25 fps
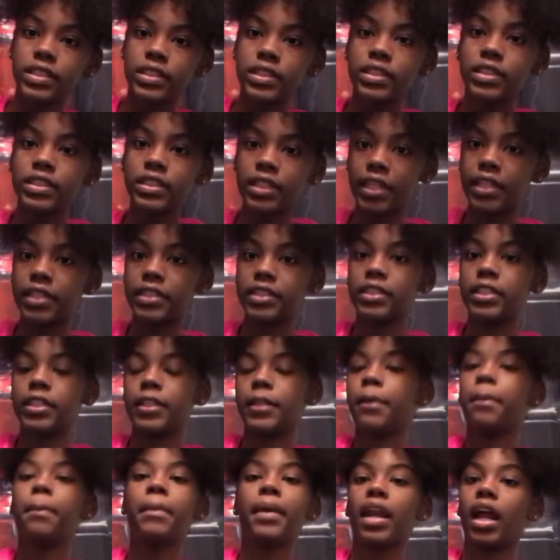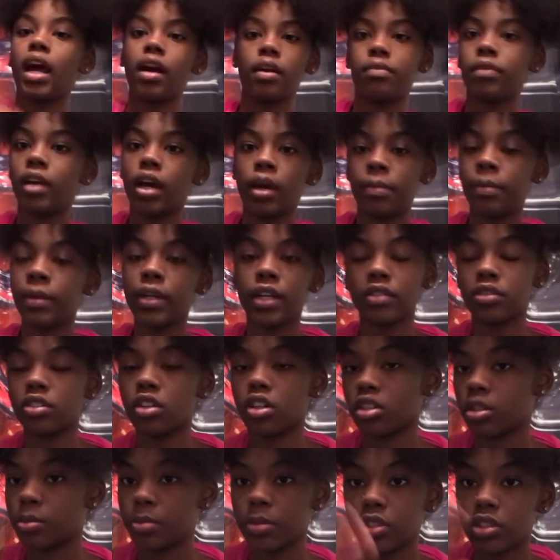16. But we don't talk
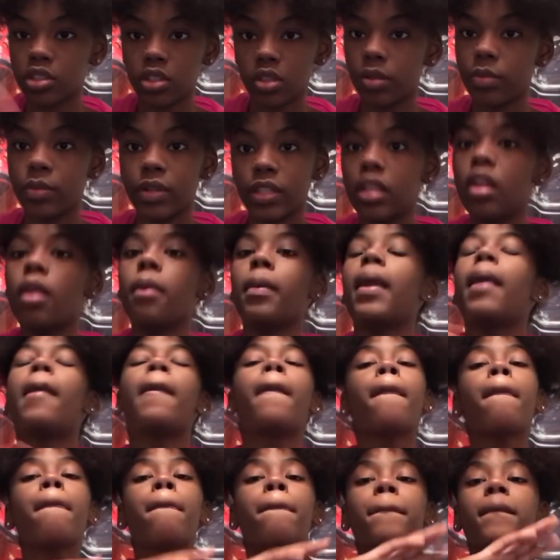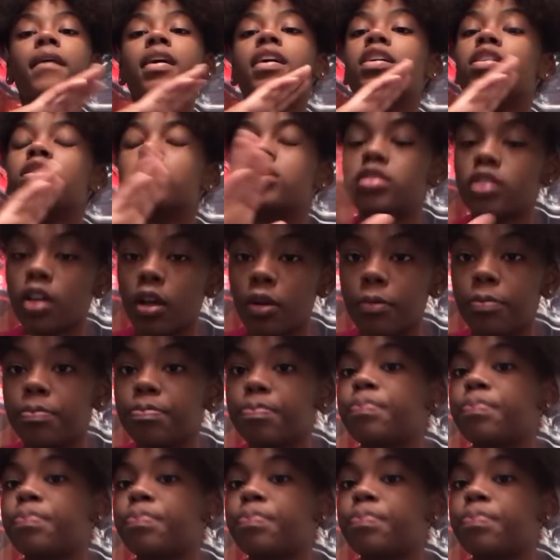no more, so it really don't matter. So,